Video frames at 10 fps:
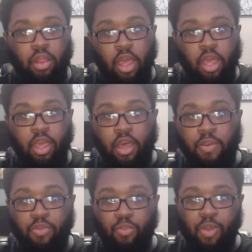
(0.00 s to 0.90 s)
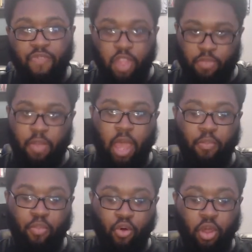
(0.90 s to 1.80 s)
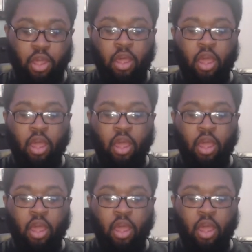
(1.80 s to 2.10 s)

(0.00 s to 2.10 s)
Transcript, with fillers: it comes with this bad boy